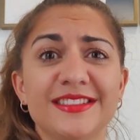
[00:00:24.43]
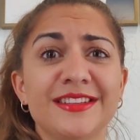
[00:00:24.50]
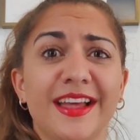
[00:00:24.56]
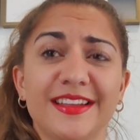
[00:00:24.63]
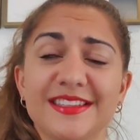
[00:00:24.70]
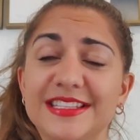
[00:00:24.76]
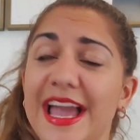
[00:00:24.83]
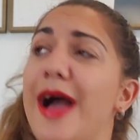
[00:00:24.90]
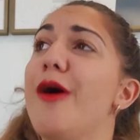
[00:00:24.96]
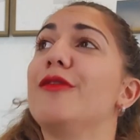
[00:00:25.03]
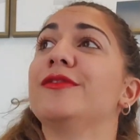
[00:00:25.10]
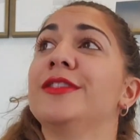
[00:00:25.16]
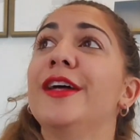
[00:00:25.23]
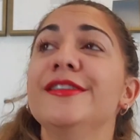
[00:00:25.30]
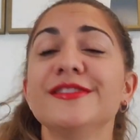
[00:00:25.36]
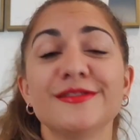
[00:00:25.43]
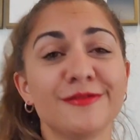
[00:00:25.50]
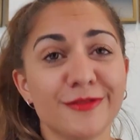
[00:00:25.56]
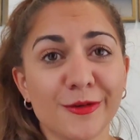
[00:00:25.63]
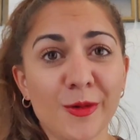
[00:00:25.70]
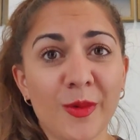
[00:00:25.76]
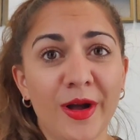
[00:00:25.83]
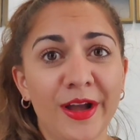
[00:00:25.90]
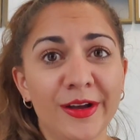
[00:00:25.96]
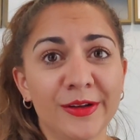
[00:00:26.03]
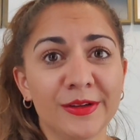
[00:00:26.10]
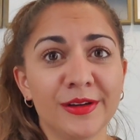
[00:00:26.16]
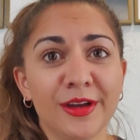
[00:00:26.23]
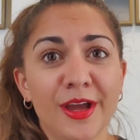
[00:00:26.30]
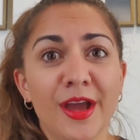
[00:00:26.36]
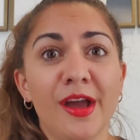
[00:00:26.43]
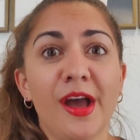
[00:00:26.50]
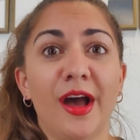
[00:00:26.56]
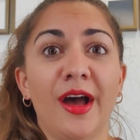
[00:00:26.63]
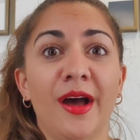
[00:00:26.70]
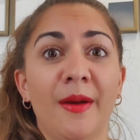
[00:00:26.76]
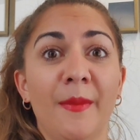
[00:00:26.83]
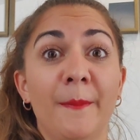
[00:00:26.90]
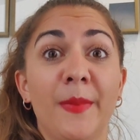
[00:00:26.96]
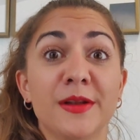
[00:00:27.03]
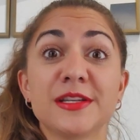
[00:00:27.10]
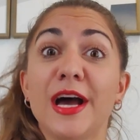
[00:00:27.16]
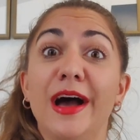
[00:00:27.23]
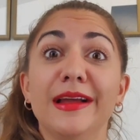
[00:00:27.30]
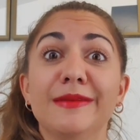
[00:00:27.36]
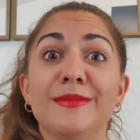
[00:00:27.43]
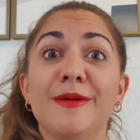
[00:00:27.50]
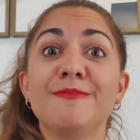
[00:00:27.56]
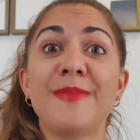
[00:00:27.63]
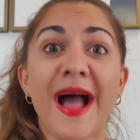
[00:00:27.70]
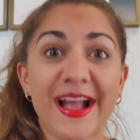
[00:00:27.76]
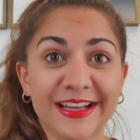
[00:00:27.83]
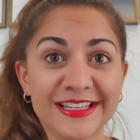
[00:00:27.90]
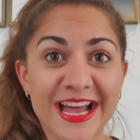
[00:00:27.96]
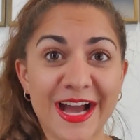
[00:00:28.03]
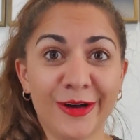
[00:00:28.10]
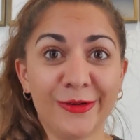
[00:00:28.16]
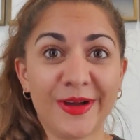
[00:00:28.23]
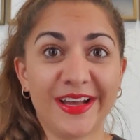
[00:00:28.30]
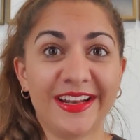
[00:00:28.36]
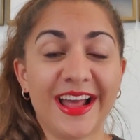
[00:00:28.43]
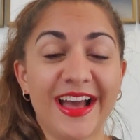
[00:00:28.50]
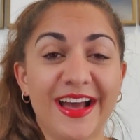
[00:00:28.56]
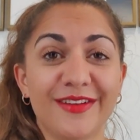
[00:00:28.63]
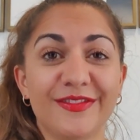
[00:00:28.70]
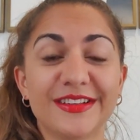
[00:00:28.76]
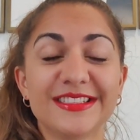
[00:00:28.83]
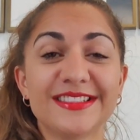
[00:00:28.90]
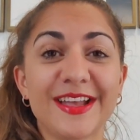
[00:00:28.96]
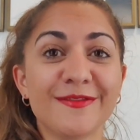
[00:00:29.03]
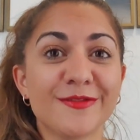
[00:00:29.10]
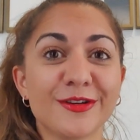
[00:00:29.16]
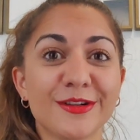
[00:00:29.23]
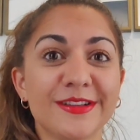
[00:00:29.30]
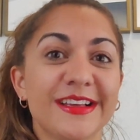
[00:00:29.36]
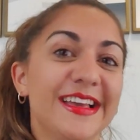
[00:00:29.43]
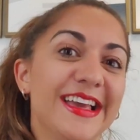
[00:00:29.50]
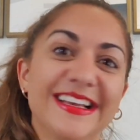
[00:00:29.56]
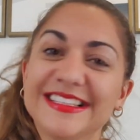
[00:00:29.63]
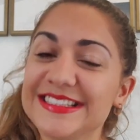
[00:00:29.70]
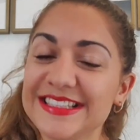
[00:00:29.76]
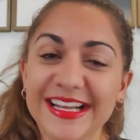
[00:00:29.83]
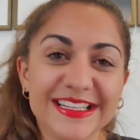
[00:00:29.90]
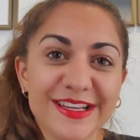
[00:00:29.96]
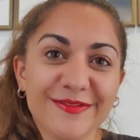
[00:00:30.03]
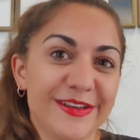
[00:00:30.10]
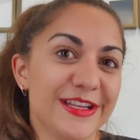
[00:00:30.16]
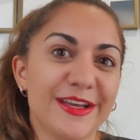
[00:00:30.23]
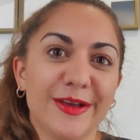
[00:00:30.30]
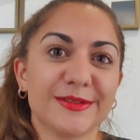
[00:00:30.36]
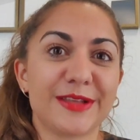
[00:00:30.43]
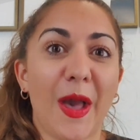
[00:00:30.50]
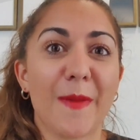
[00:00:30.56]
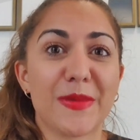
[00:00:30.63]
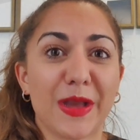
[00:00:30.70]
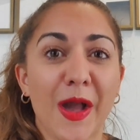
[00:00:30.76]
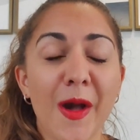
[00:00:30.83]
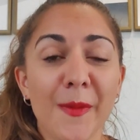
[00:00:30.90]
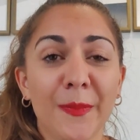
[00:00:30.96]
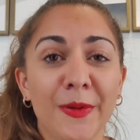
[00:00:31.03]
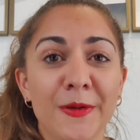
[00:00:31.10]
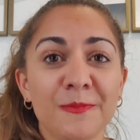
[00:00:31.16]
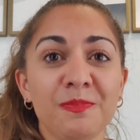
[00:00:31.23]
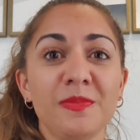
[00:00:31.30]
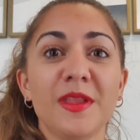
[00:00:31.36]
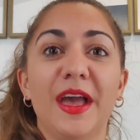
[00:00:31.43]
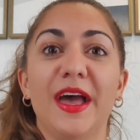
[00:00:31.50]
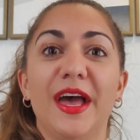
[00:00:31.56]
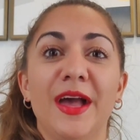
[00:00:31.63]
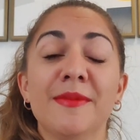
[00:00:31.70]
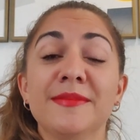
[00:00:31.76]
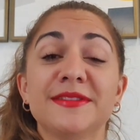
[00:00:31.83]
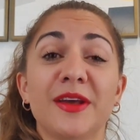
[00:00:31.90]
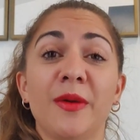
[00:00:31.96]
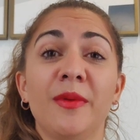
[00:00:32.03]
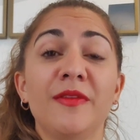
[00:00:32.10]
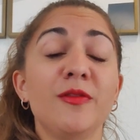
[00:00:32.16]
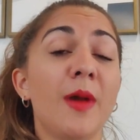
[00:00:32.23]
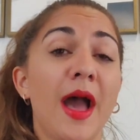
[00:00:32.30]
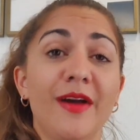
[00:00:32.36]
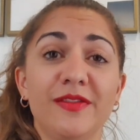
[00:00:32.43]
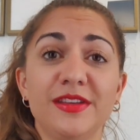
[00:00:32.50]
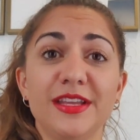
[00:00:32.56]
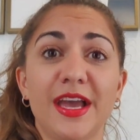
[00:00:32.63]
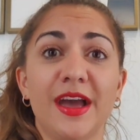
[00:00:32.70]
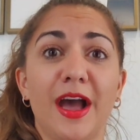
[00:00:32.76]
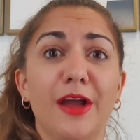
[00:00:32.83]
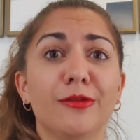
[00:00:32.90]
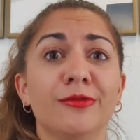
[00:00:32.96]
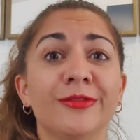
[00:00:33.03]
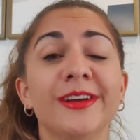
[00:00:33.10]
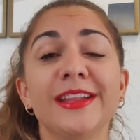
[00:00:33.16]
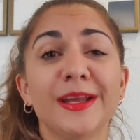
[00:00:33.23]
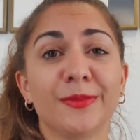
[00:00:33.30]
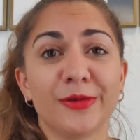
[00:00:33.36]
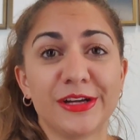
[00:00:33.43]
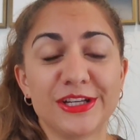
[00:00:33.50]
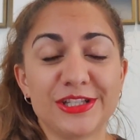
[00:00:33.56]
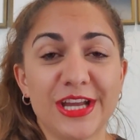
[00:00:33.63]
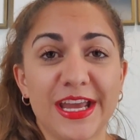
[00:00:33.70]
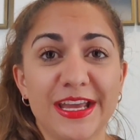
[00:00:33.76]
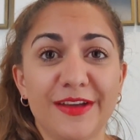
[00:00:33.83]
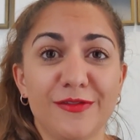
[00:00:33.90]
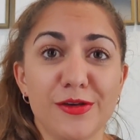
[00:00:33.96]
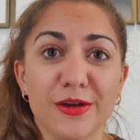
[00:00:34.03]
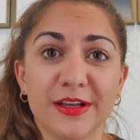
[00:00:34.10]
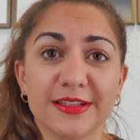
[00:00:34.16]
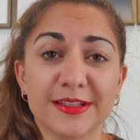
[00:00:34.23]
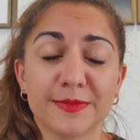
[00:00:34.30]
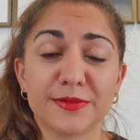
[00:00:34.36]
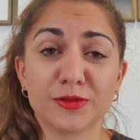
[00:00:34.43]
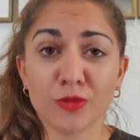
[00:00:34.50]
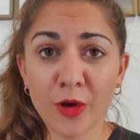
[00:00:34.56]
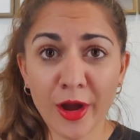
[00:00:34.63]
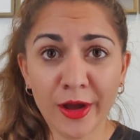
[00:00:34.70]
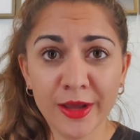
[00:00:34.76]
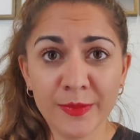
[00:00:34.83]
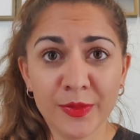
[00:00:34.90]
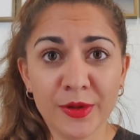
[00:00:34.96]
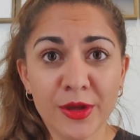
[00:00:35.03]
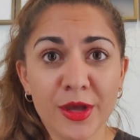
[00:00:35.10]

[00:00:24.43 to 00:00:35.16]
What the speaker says: Nice to get out of London for a while. But I am back now and have several exciting videos coming up. So if you haven't yet, I'd really appreciate if you can subscribe.